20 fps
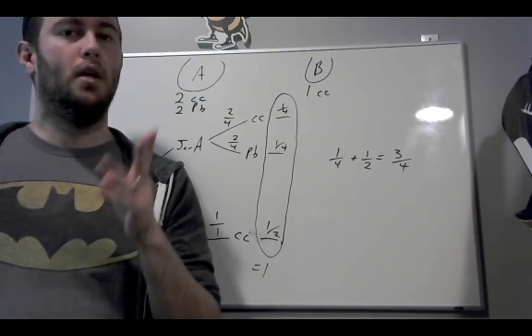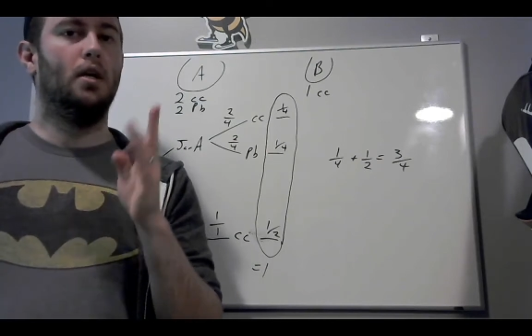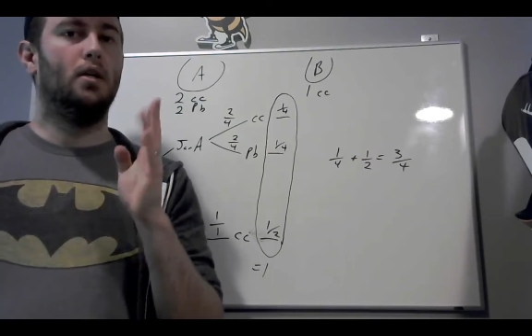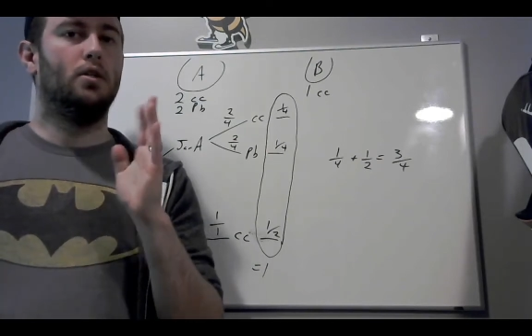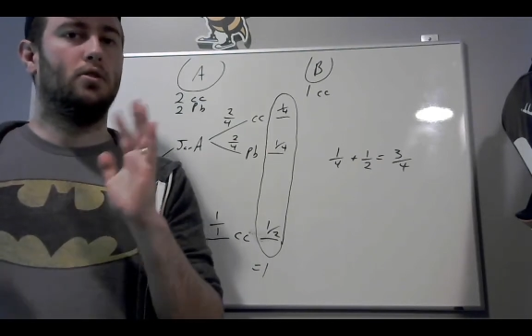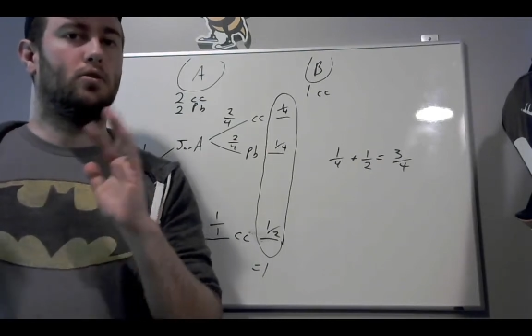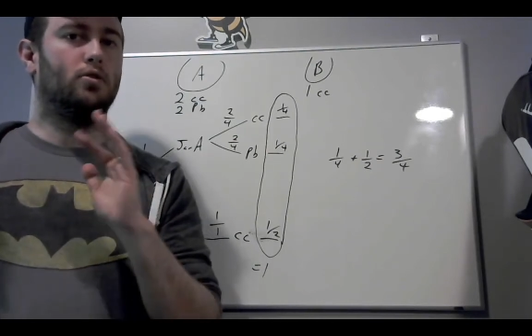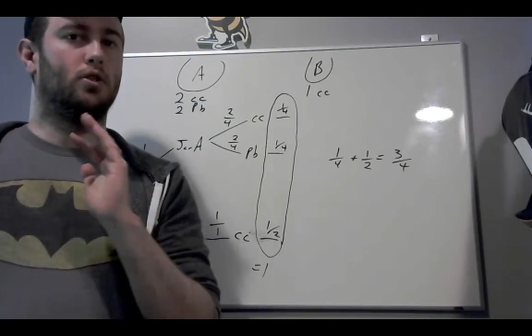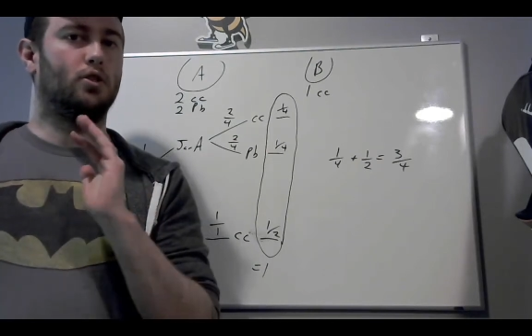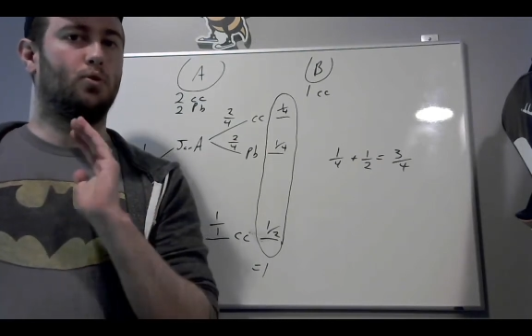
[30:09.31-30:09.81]

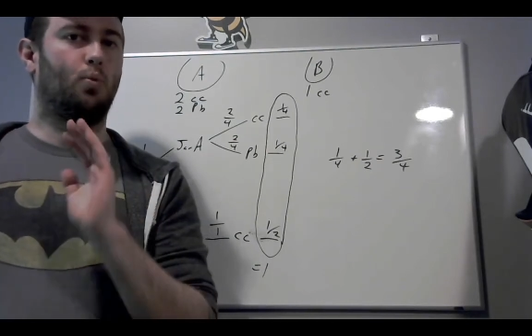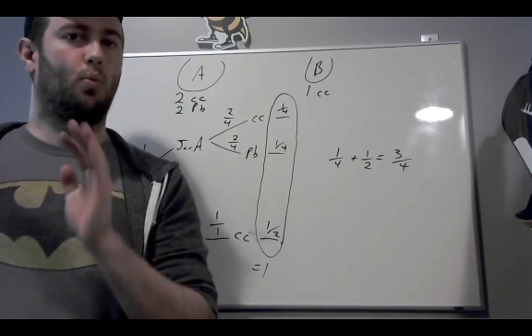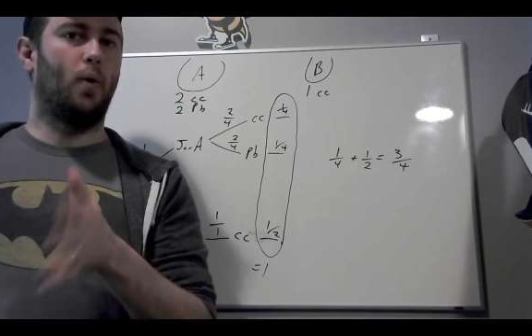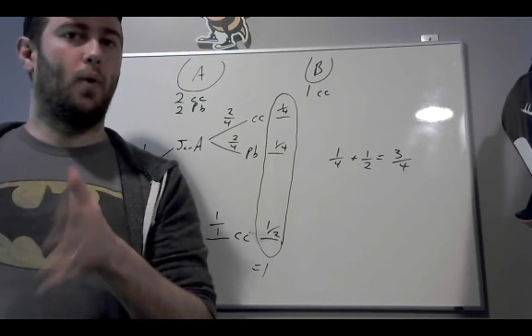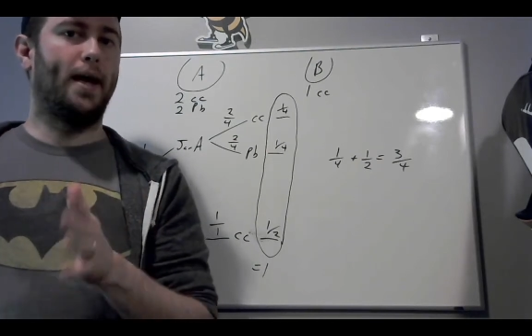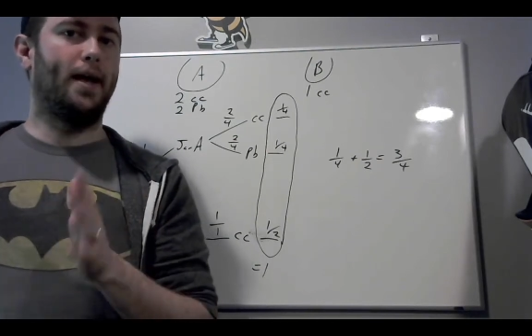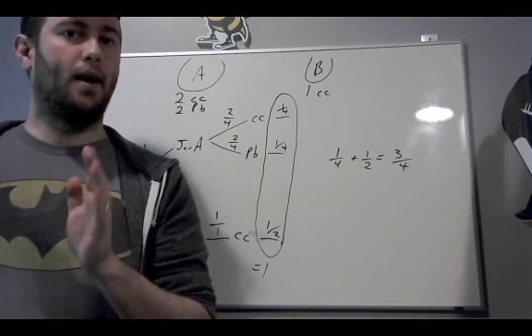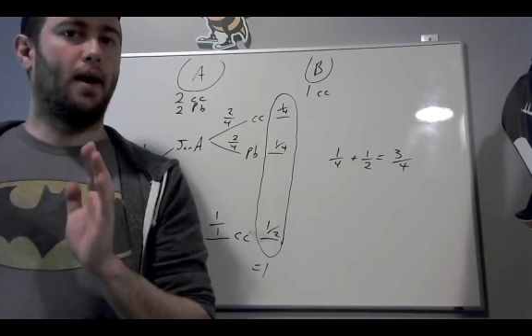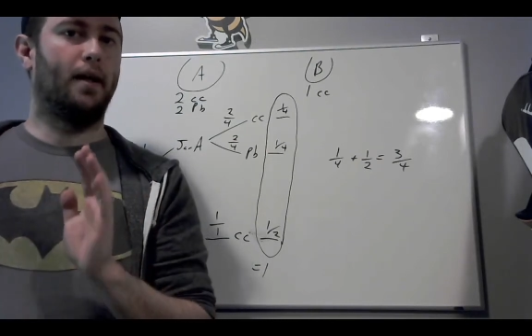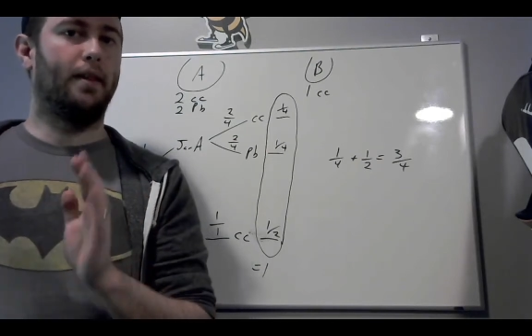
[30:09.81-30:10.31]
So just
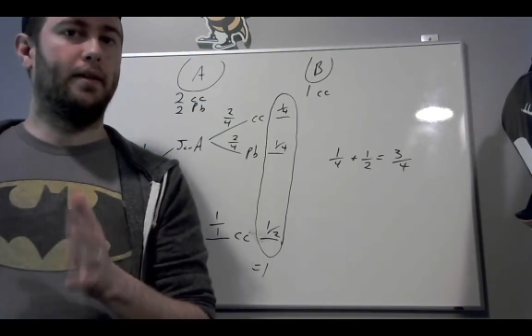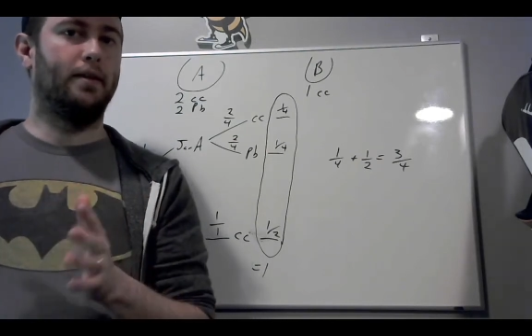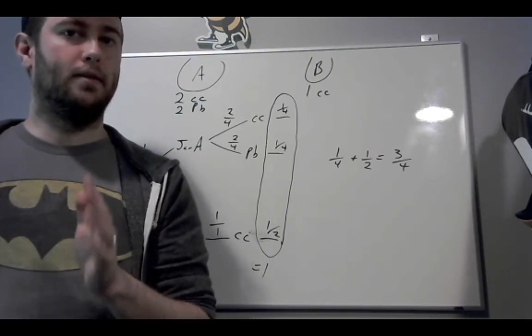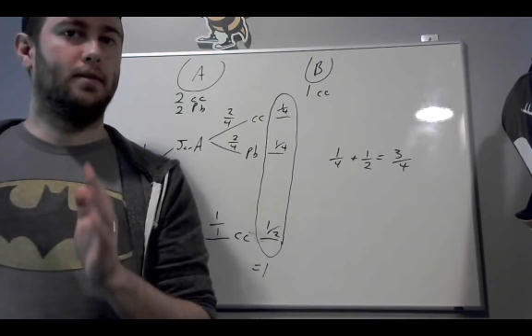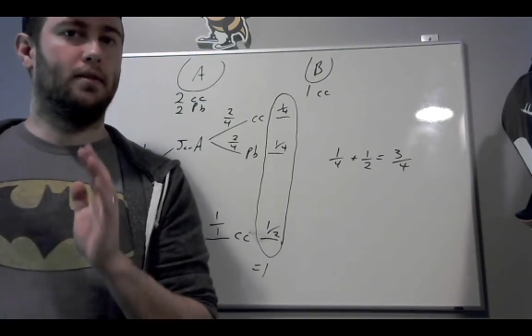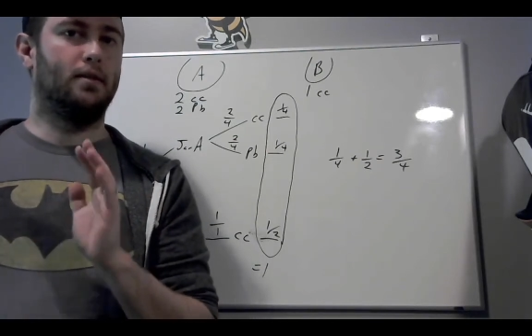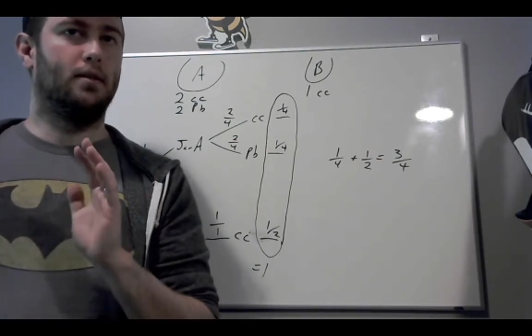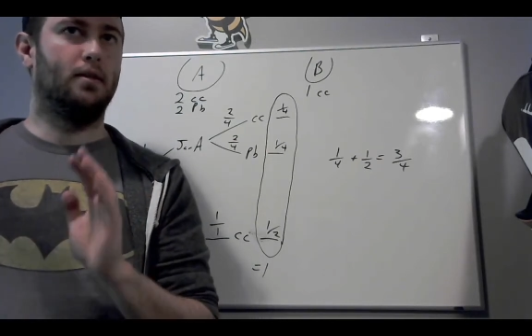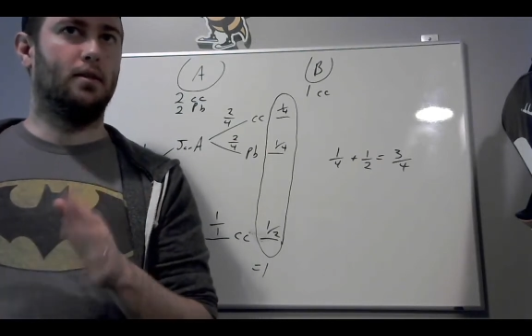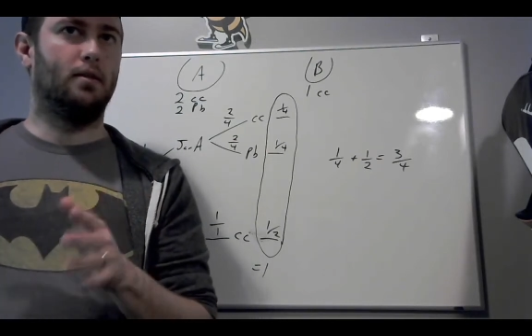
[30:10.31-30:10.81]
wait on
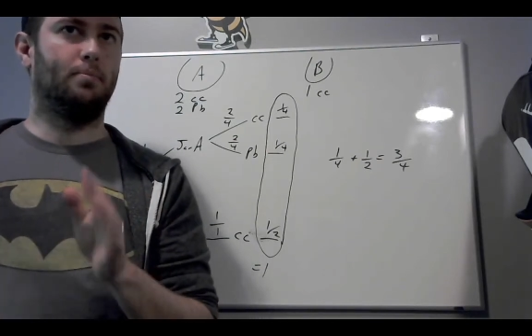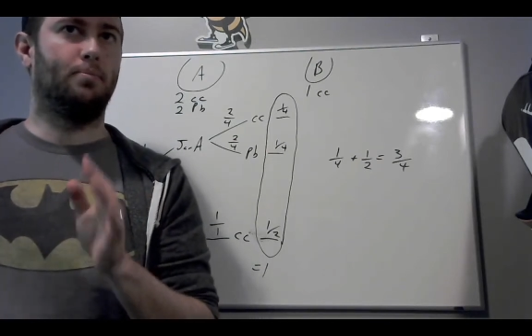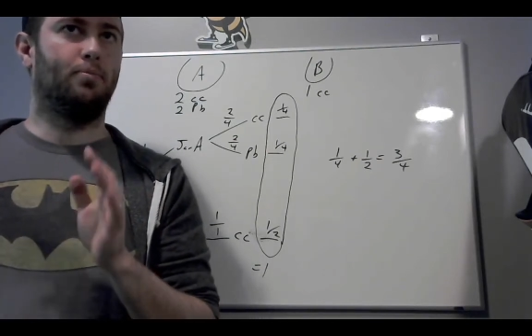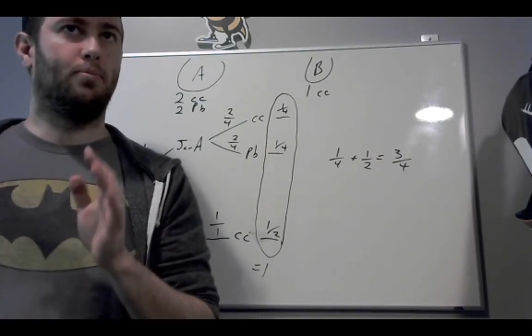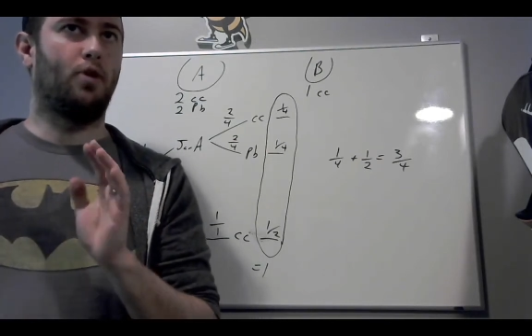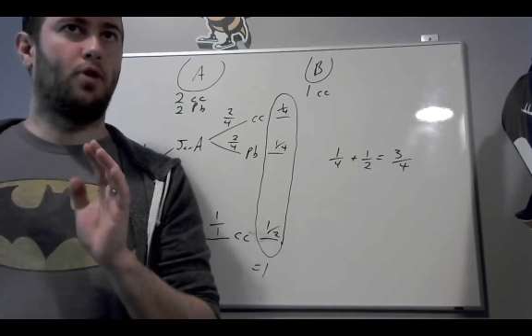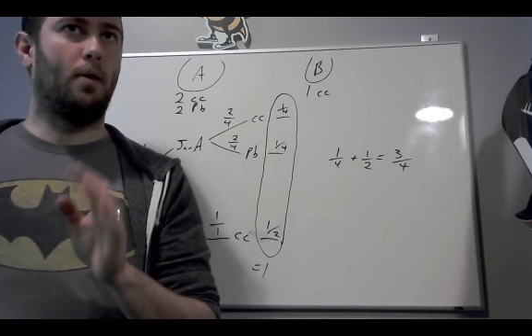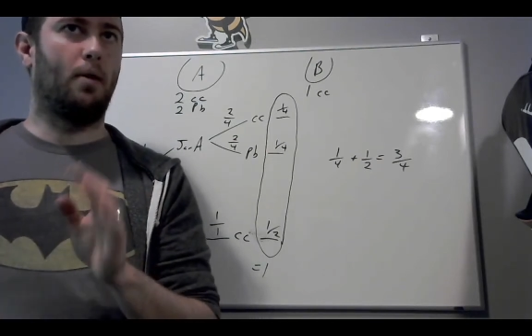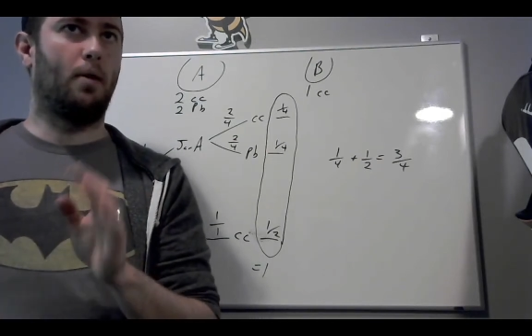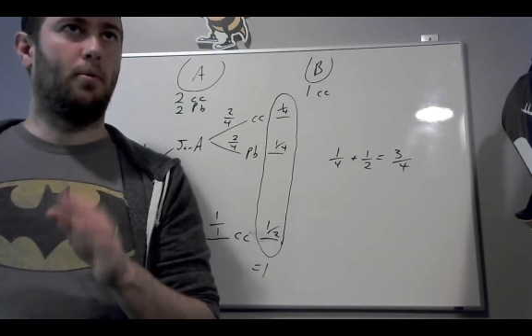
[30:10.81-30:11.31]

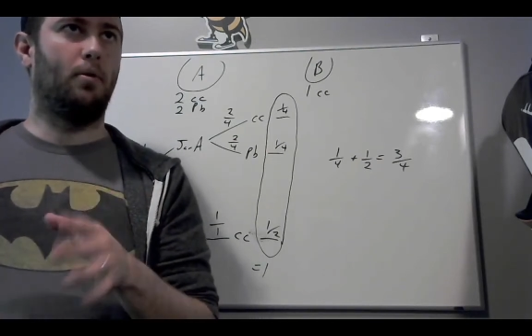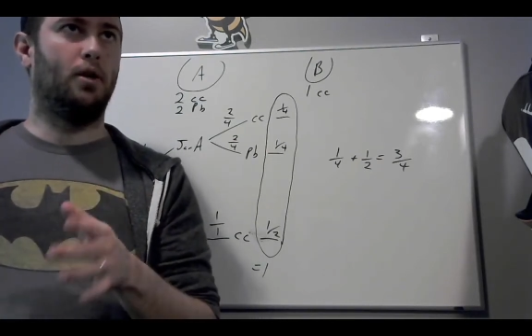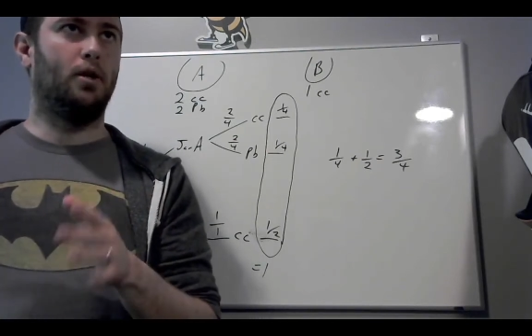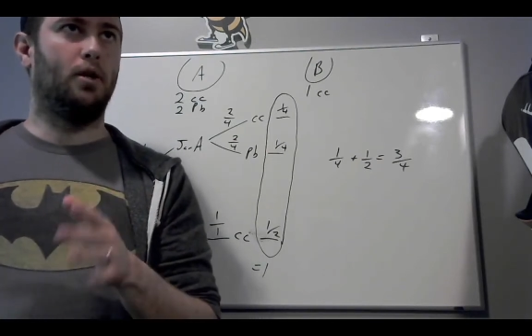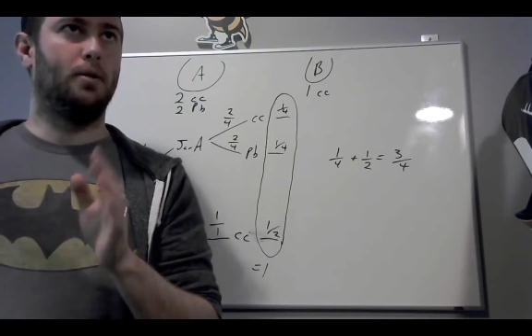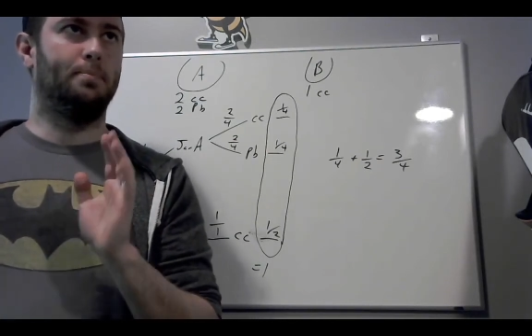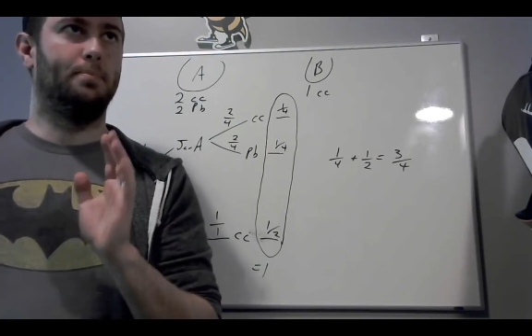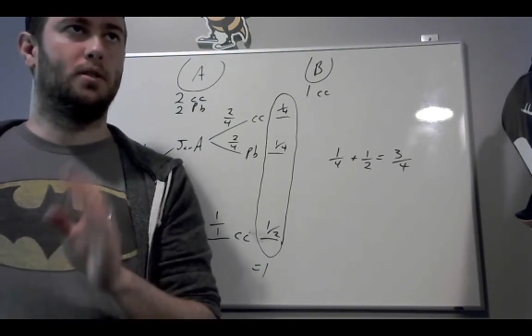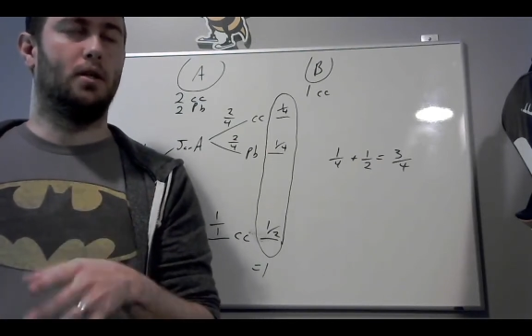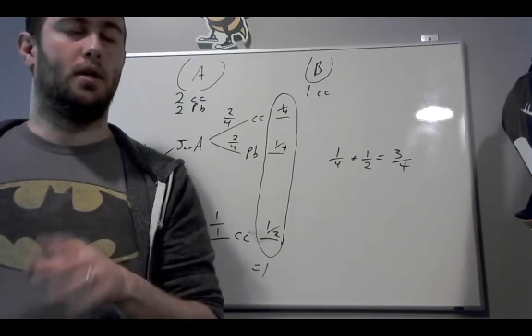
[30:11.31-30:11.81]

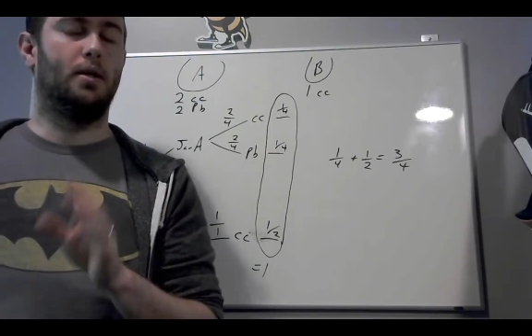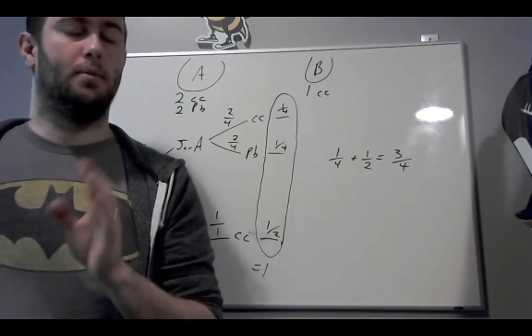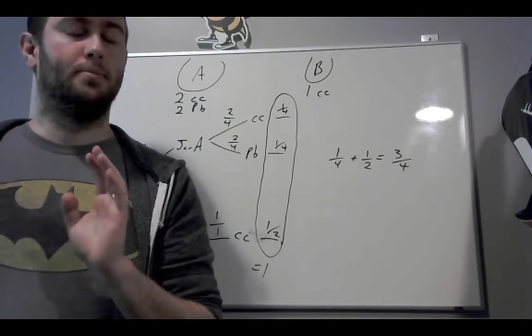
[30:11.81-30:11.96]
problems